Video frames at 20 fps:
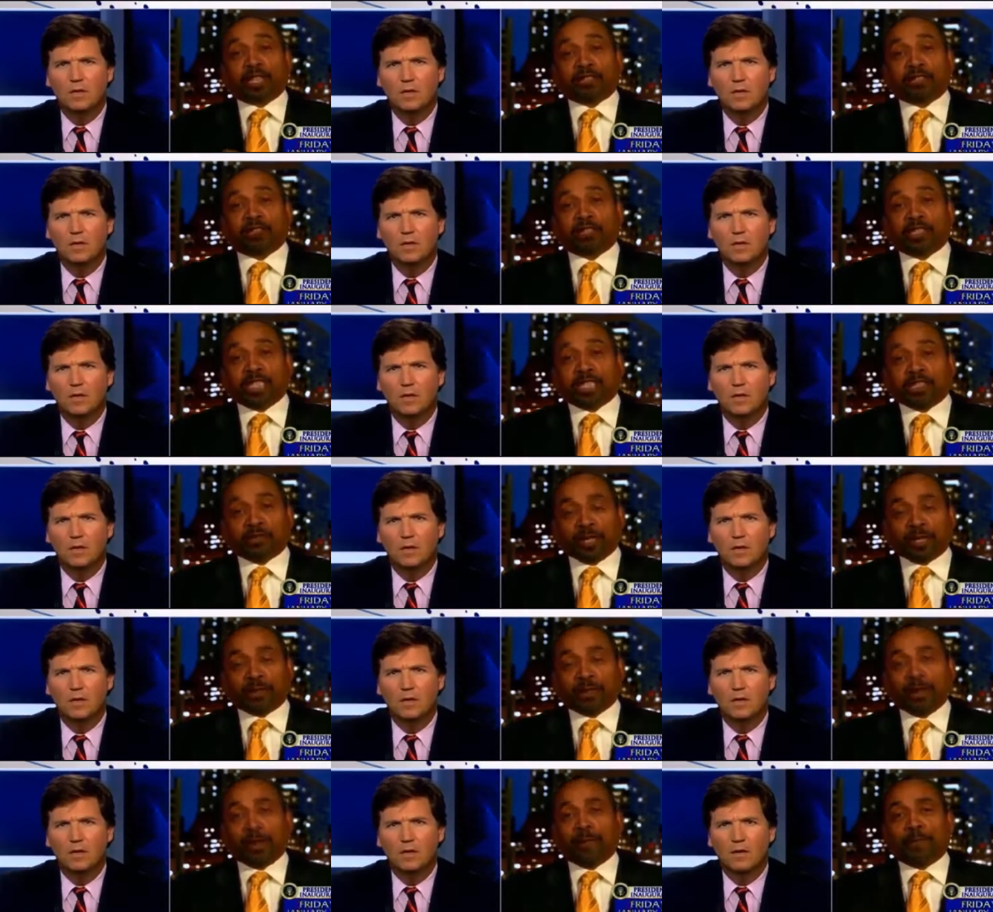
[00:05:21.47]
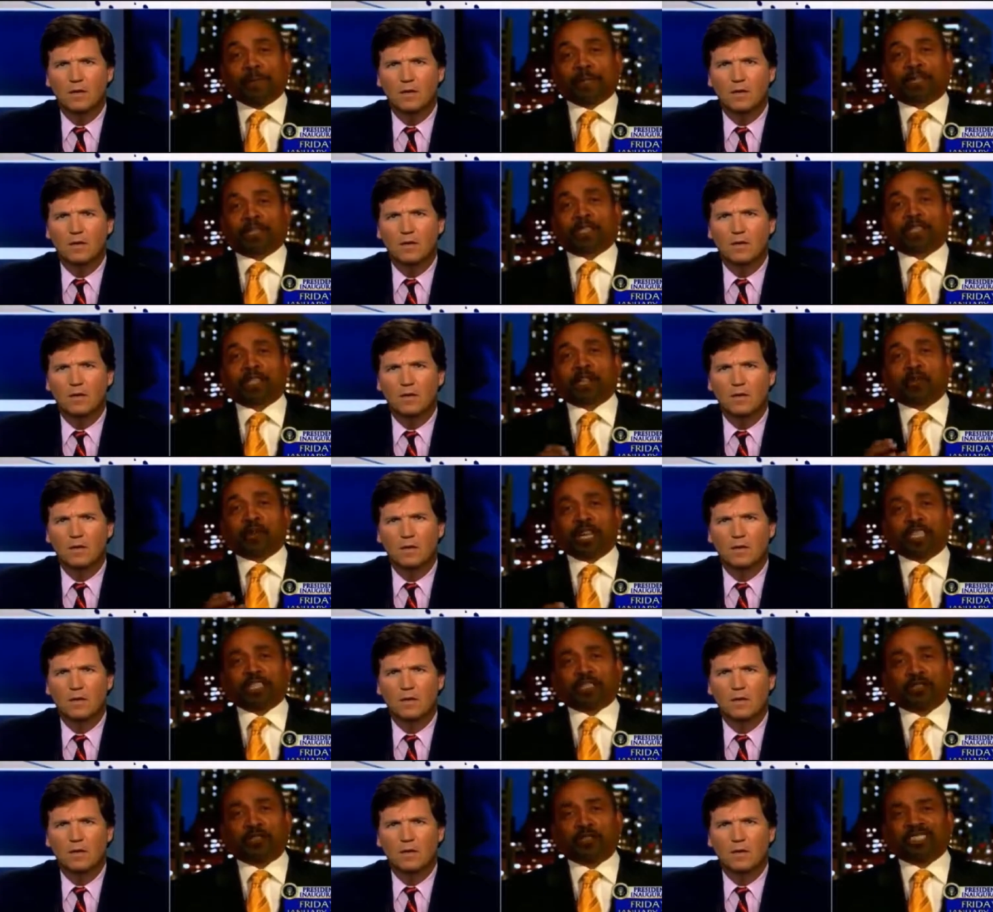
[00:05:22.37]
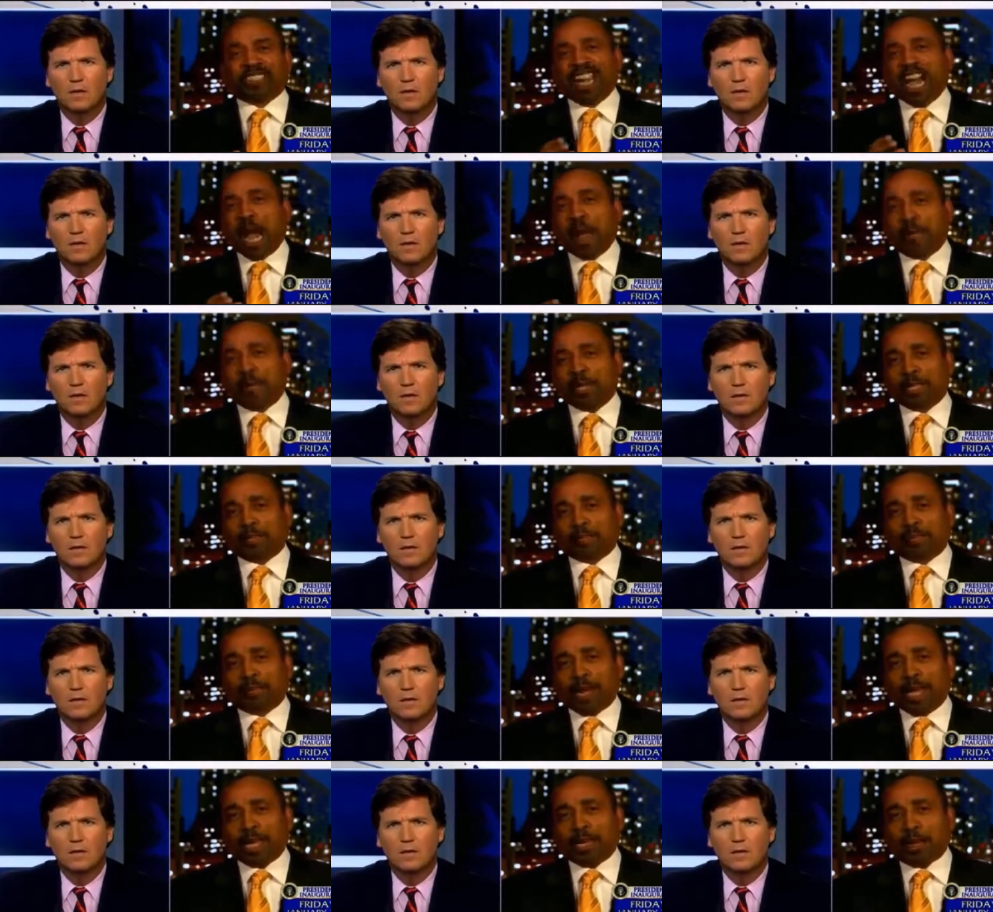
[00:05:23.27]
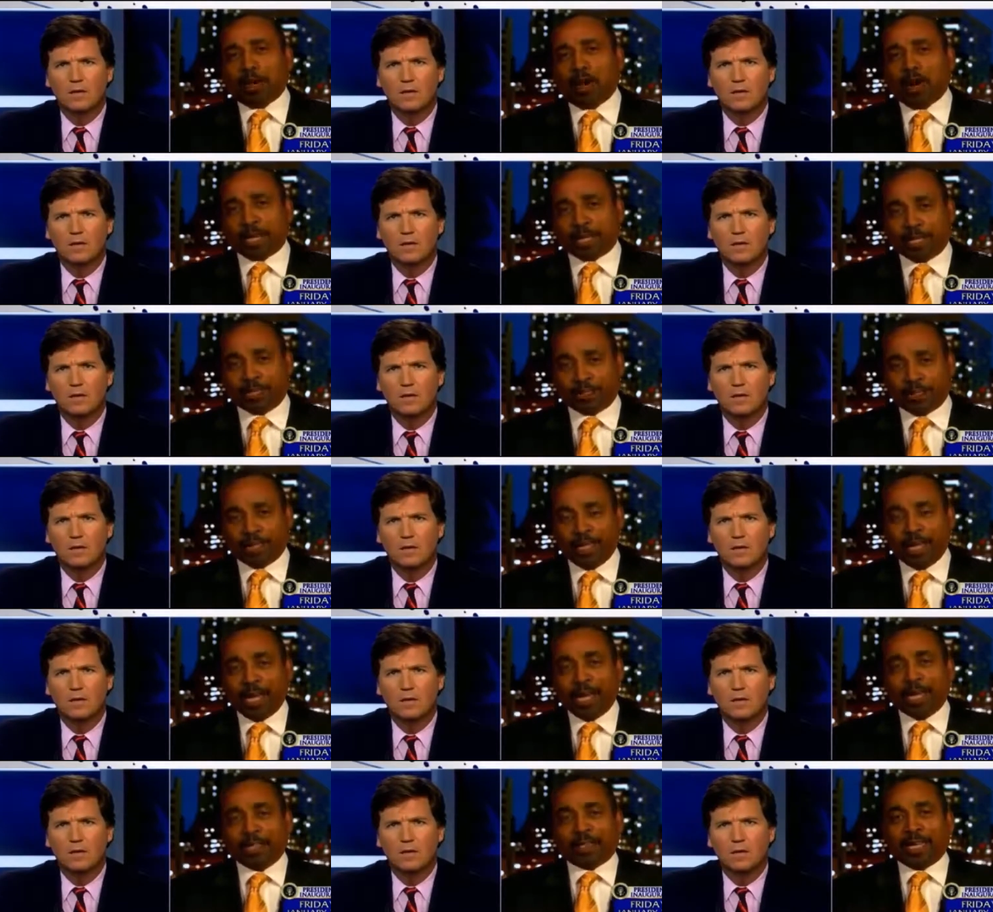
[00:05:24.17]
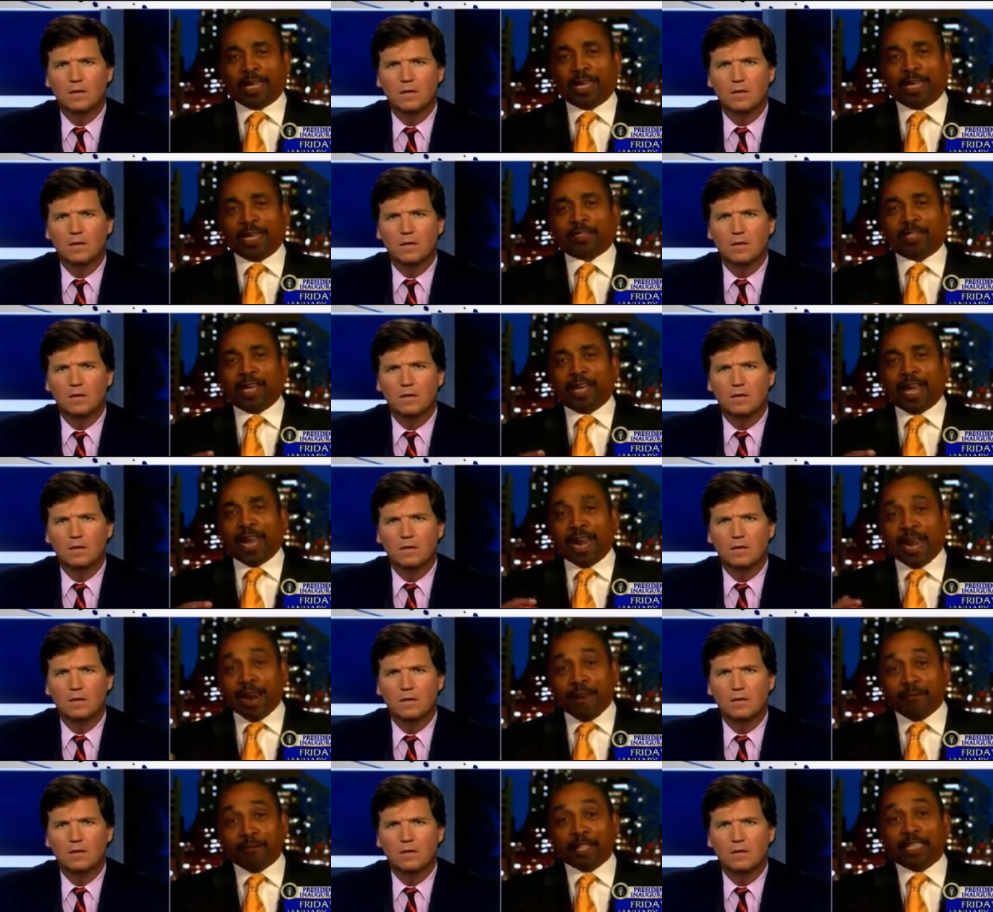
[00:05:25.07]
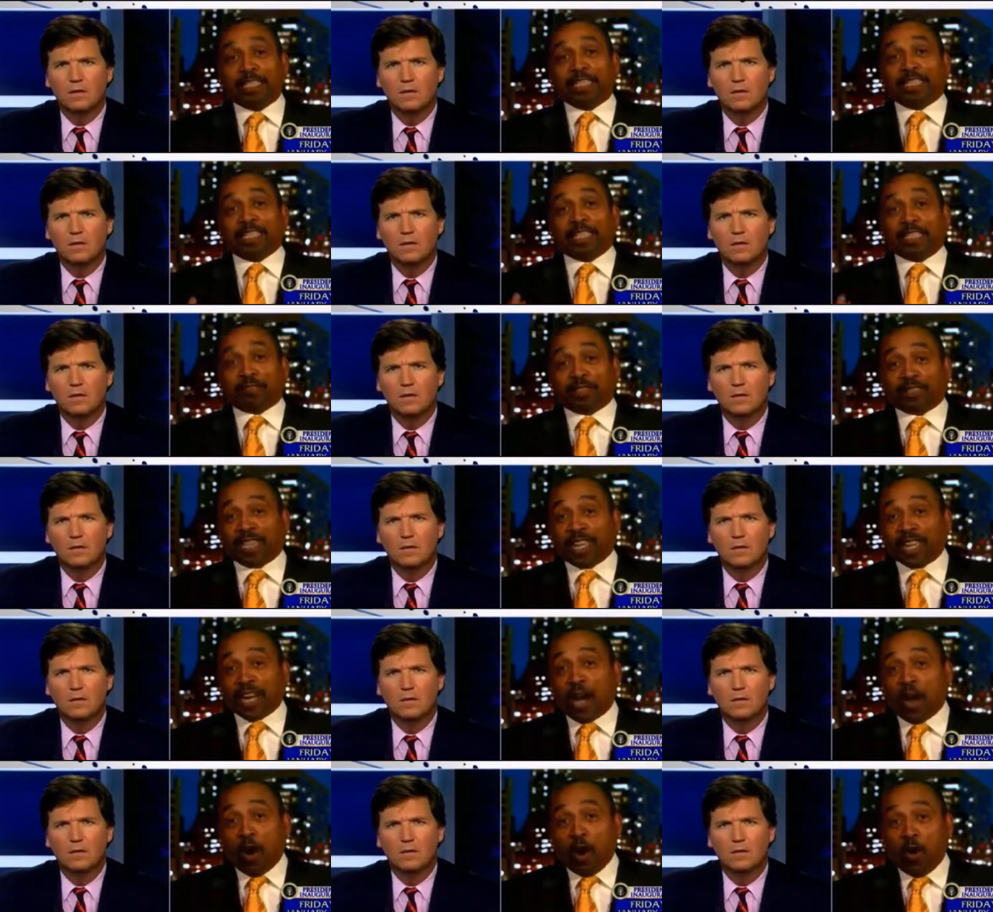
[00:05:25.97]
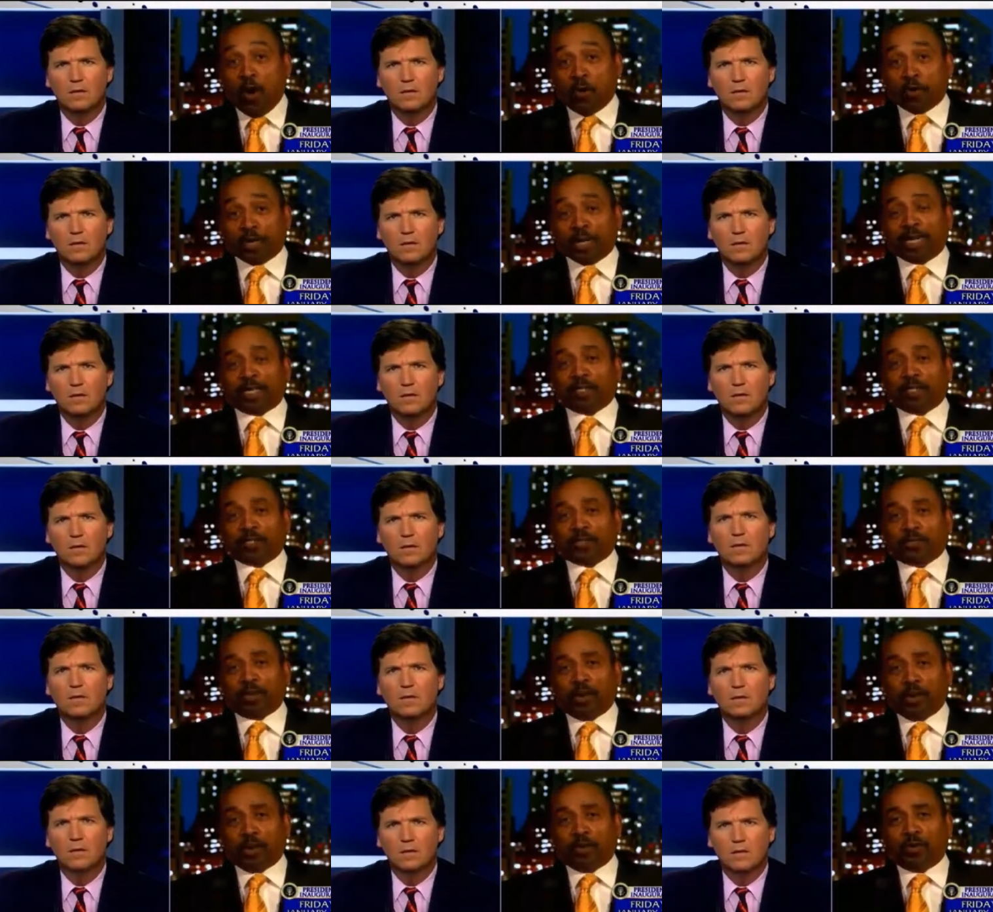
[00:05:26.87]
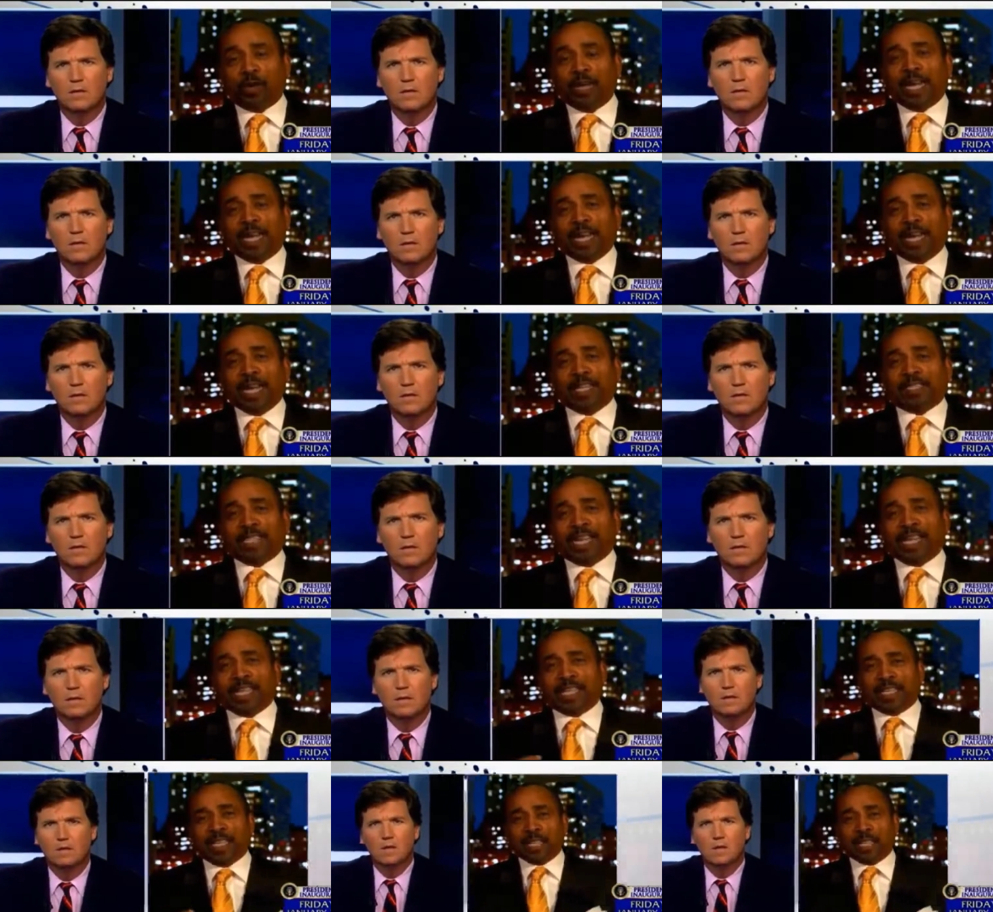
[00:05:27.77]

Speaker 1: congressional district, but the Congressional Communist Black Caucus that has every district they own and control is a